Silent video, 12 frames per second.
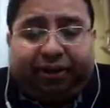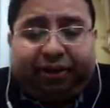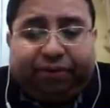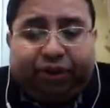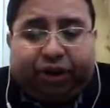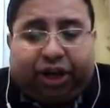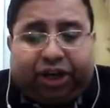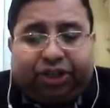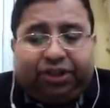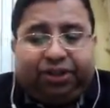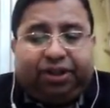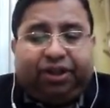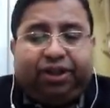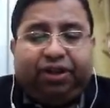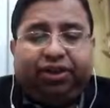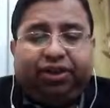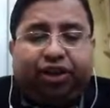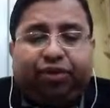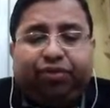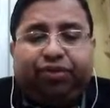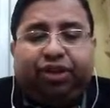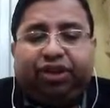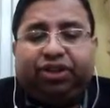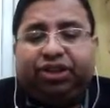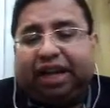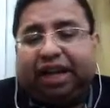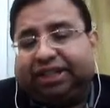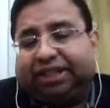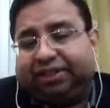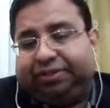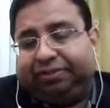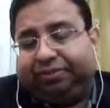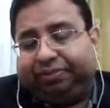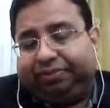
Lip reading: introduction, that will be the structure